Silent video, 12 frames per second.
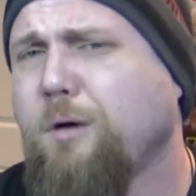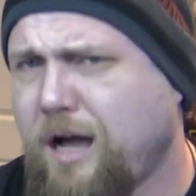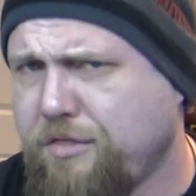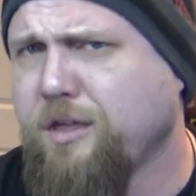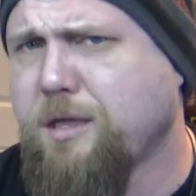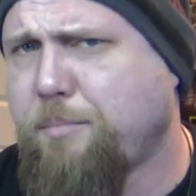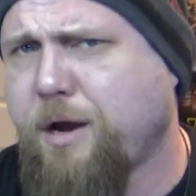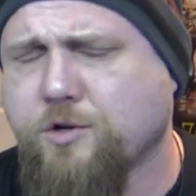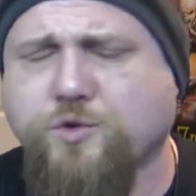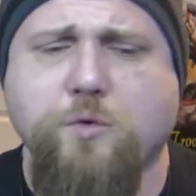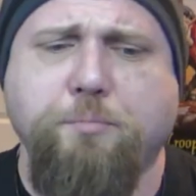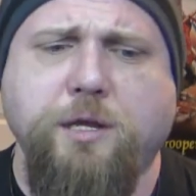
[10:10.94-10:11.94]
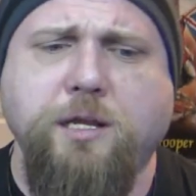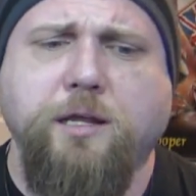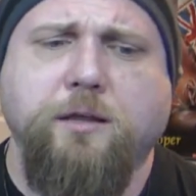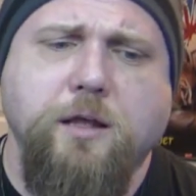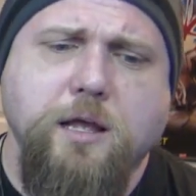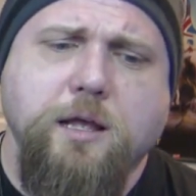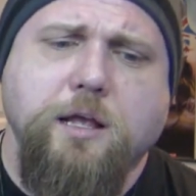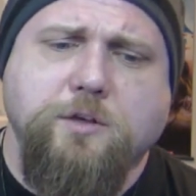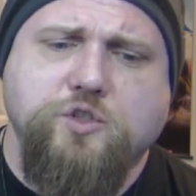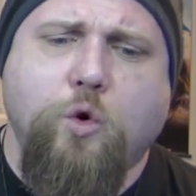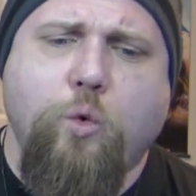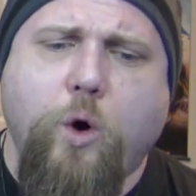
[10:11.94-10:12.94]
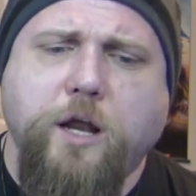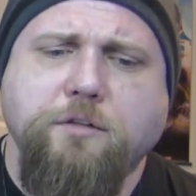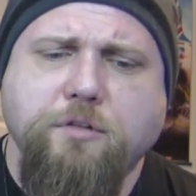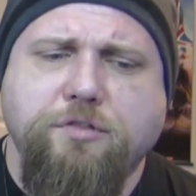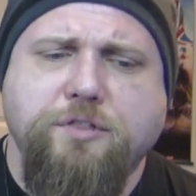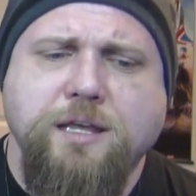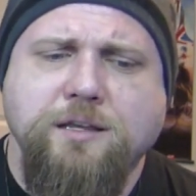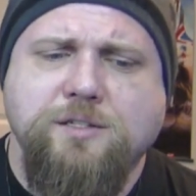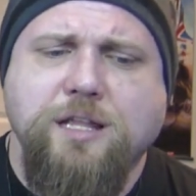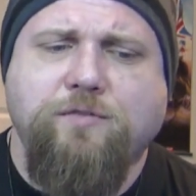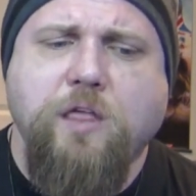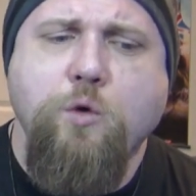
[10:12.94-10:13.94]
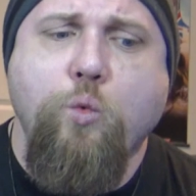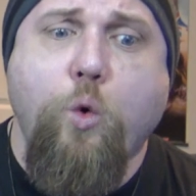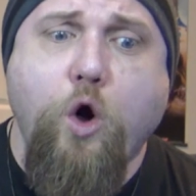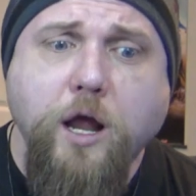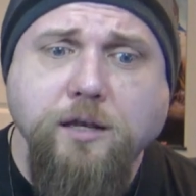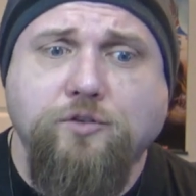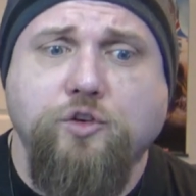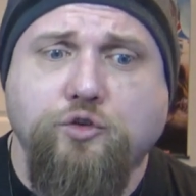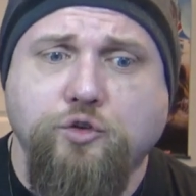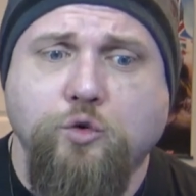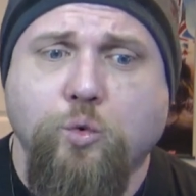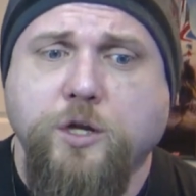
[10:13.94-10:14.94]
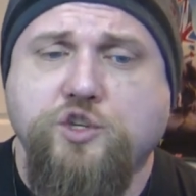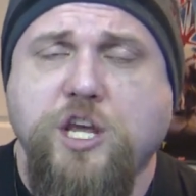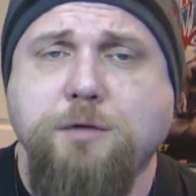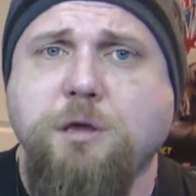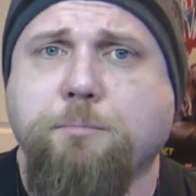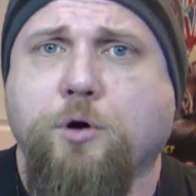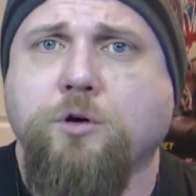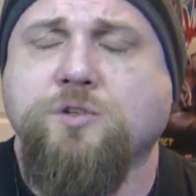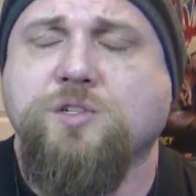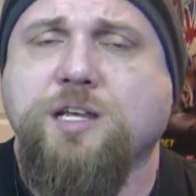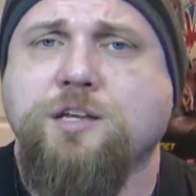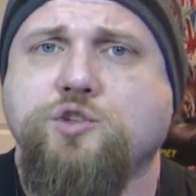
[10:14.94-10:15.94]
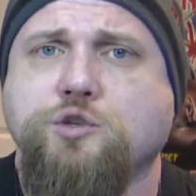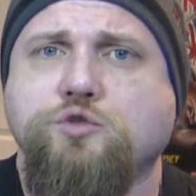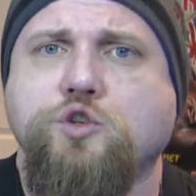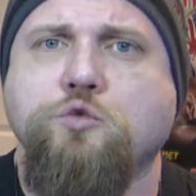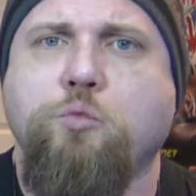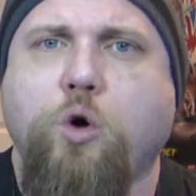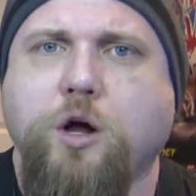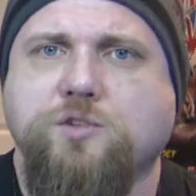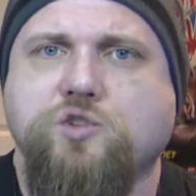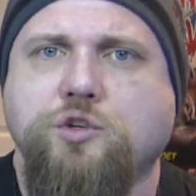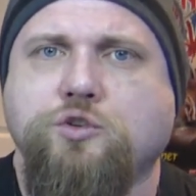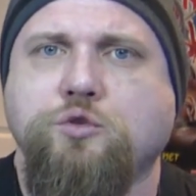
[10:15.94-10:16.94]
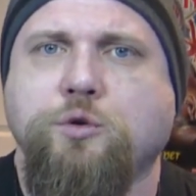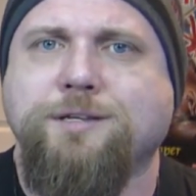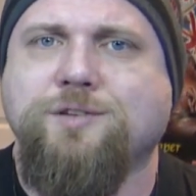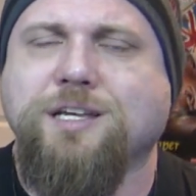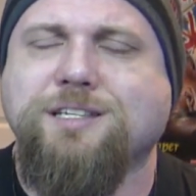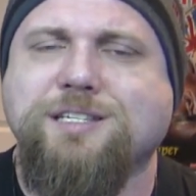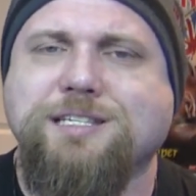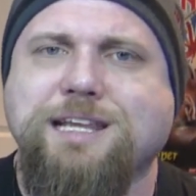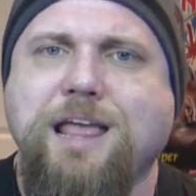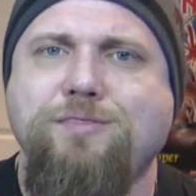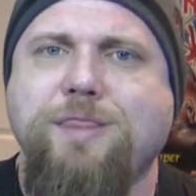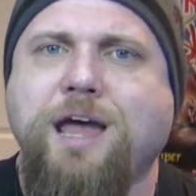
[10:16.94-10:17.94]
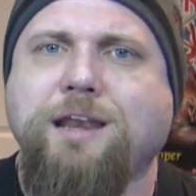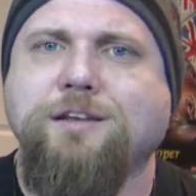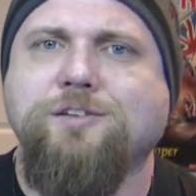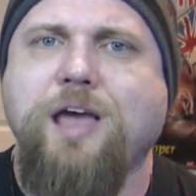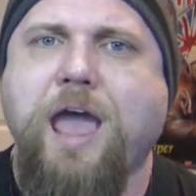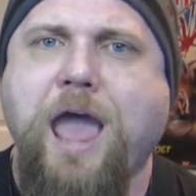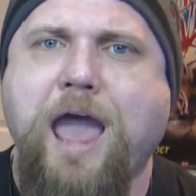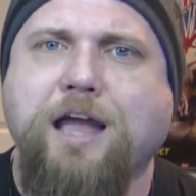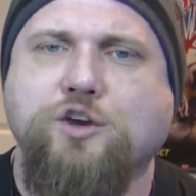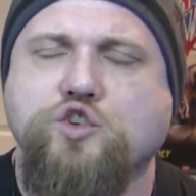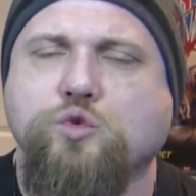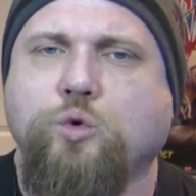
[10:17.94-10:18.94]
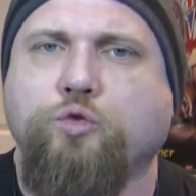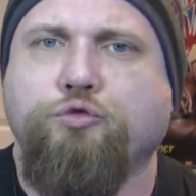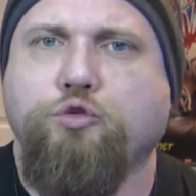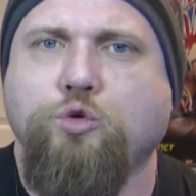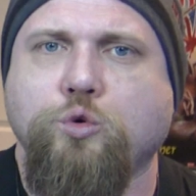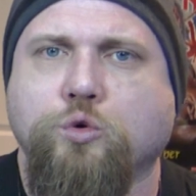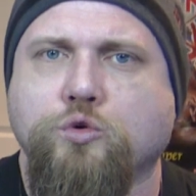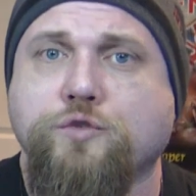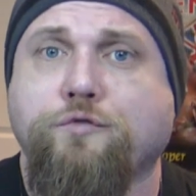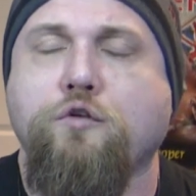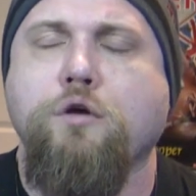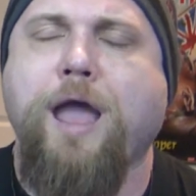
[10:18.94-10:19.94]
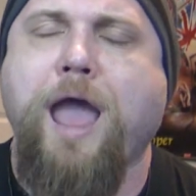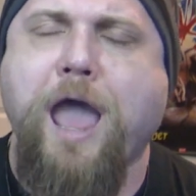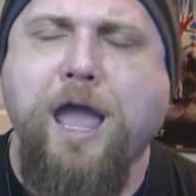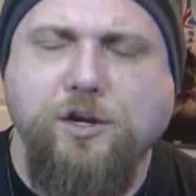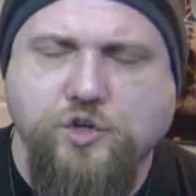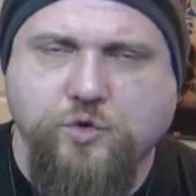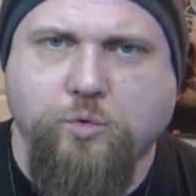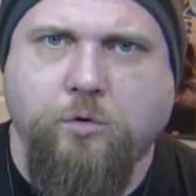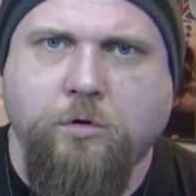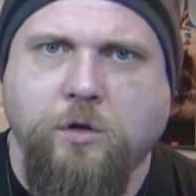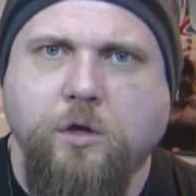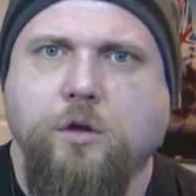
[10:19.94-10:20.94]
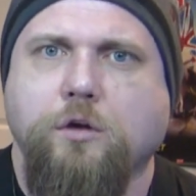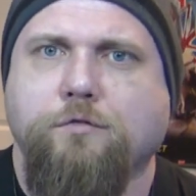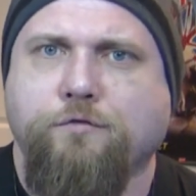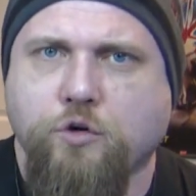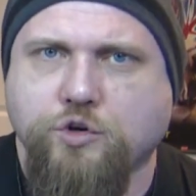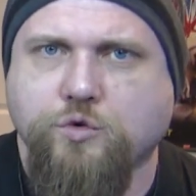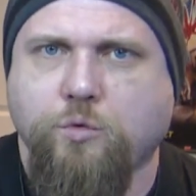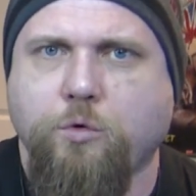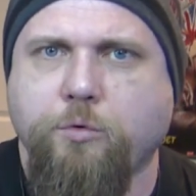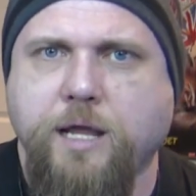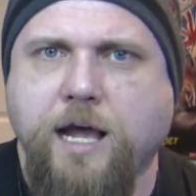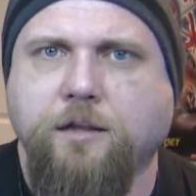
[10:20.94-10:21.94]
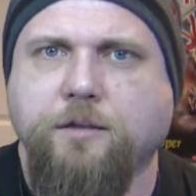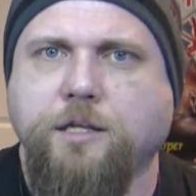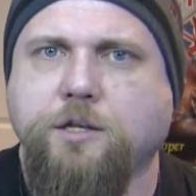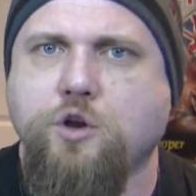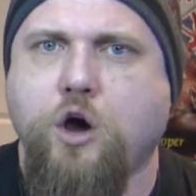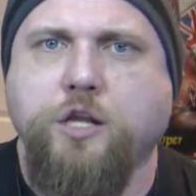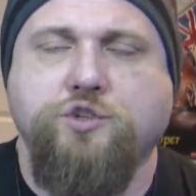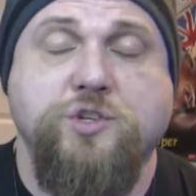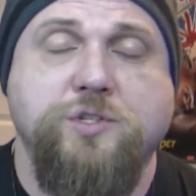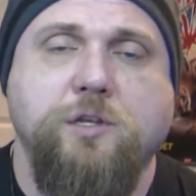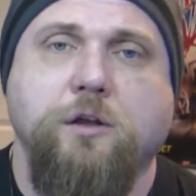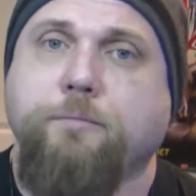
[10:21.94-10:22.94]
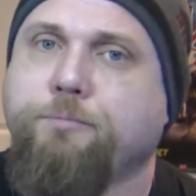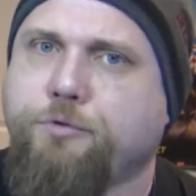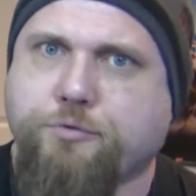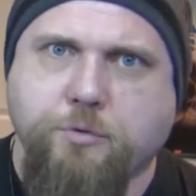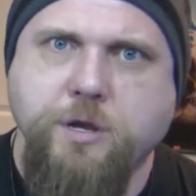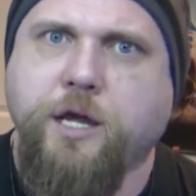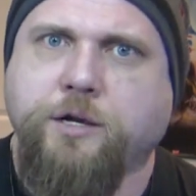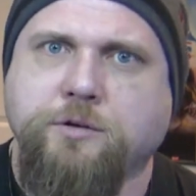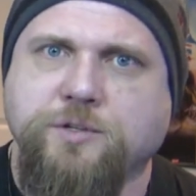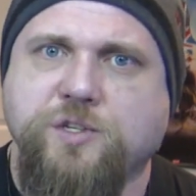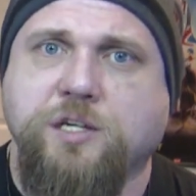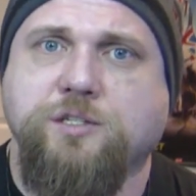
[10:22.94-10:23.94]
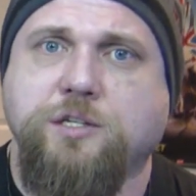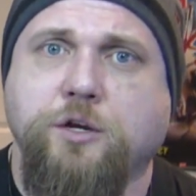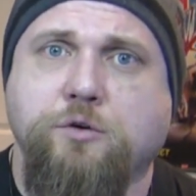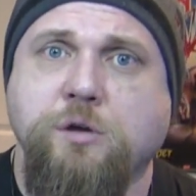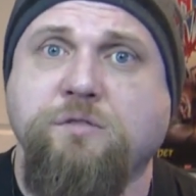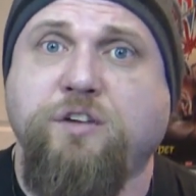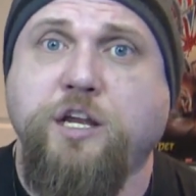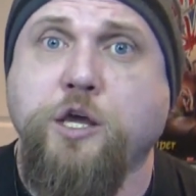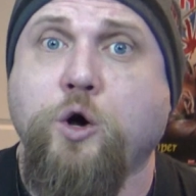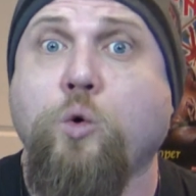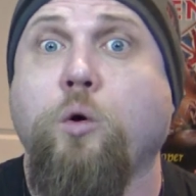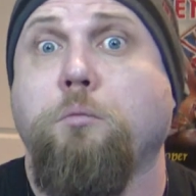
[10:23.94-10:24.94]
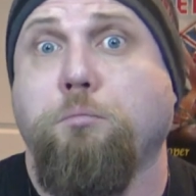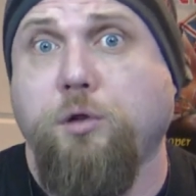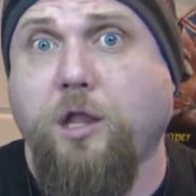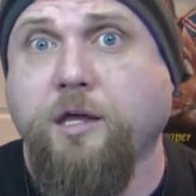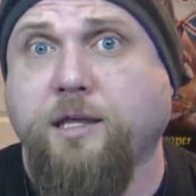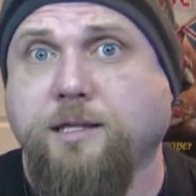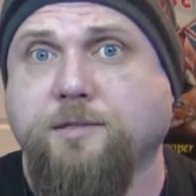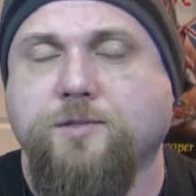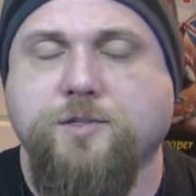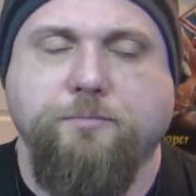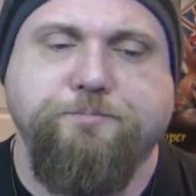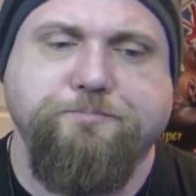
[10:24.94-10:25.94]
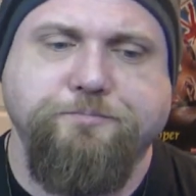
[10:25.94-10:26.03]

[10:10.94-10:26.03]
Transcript: I think it bears repeating. So, one of the things that they want to do, what Jamie Burns says YouTube wants to do, is extend that into actual tools for actual virtual reality, not just 360 degree video plugins.